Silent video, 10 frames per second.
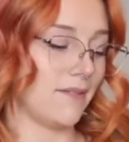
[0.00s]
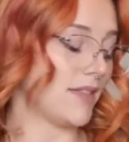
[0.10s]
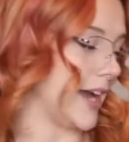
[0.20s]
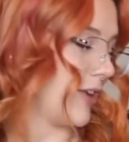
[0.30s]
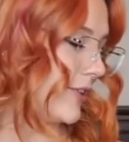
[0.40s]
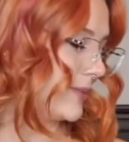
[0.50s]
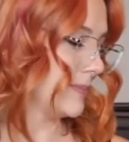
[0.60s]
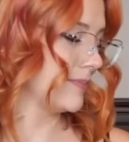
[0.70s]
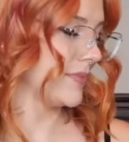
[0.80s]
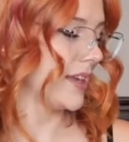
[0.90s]
Fire.
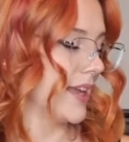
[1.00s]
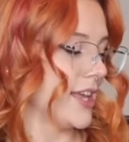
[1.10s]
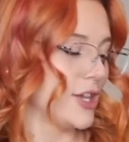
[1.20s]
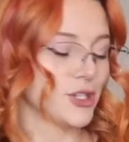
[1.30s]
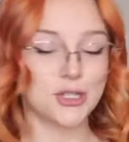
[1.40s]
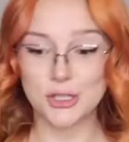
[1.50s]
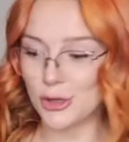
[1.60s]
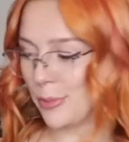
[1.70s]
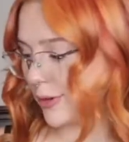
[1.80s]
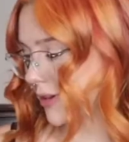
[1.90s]

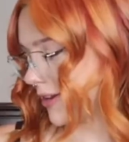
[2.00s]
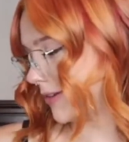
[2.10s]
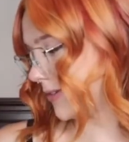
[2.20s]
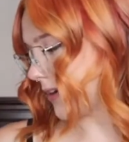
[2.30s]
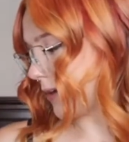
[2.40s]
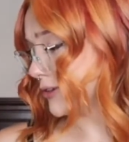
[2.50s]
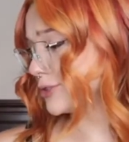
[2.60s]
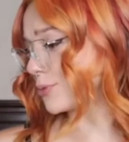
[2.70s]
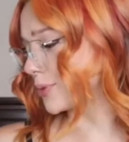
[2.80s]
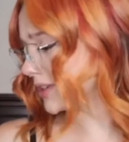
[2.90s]
Super cute. I
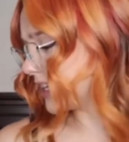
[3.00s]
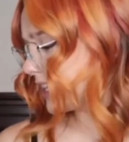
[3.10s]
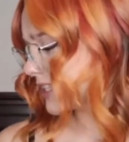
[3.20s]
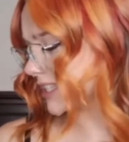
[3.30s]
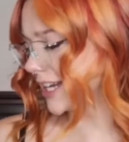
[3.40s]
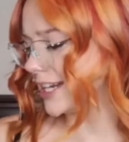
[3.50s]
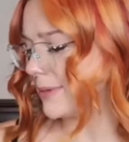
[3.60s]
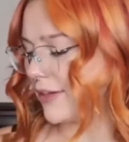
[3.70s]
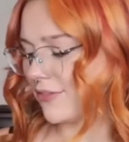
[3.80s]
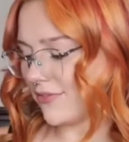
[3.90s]
was really excited
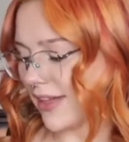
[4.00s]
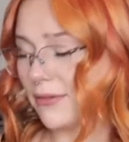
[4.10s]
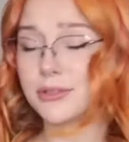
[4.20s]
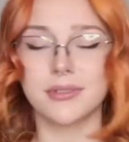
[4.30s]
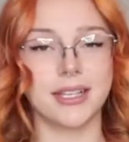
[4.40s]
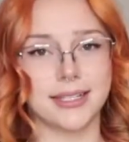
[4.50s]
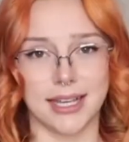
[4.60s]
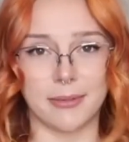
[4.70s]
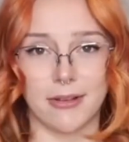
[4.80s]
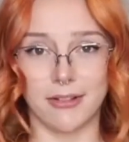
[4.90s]
about I was really
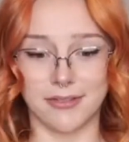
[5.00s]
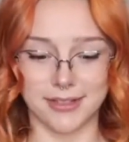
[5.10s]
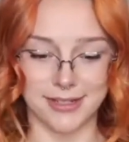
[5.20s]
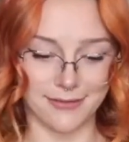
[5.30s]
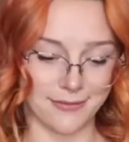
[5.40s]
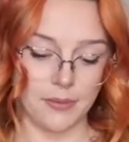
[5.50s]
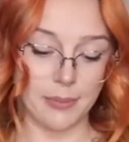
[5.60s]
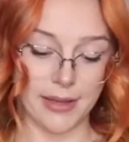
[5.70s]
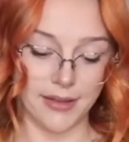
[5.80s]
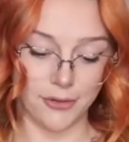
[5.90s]
excited about all of this stuff,
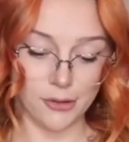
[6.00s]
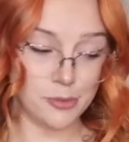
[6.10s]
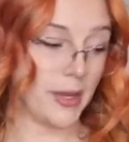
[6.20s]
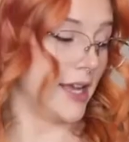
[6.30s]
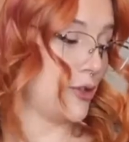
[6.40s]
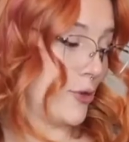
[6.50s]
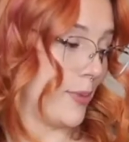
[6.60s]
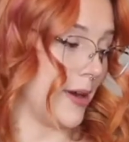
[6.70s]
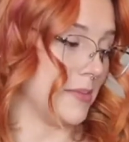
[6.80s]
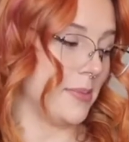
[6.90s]
but those pants are
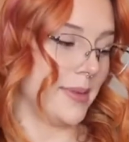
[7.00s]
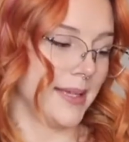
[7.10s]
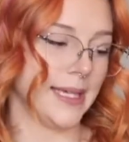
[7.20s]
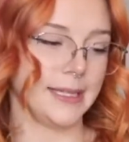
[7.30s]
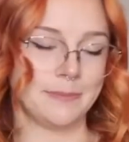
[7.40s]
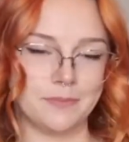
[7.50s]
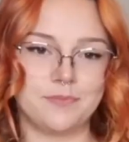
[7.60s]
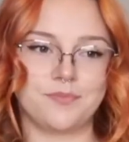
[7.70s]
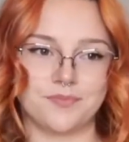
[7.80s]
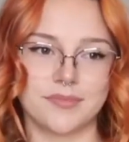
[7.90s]
probably
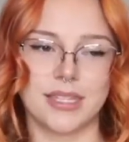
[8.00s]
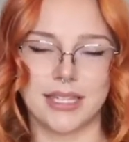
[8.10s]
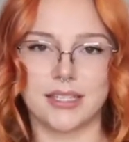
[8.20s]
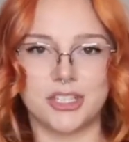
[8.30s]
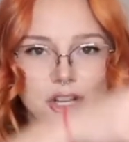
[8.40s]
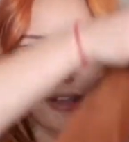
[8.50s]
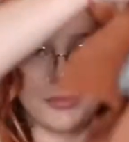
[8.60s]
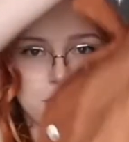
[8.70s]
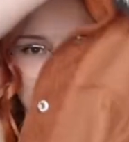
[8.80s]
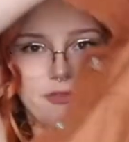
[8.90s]

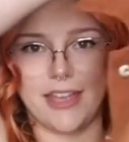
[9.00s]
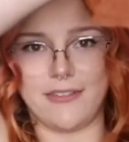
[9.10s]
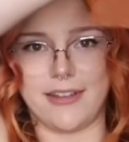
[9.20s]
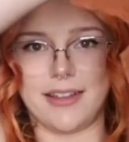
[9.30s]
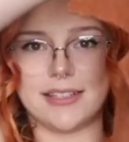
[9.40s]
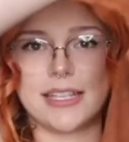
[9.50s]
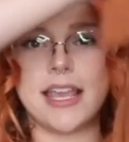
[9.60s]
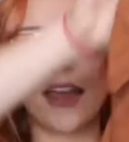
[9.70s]
top two favorites.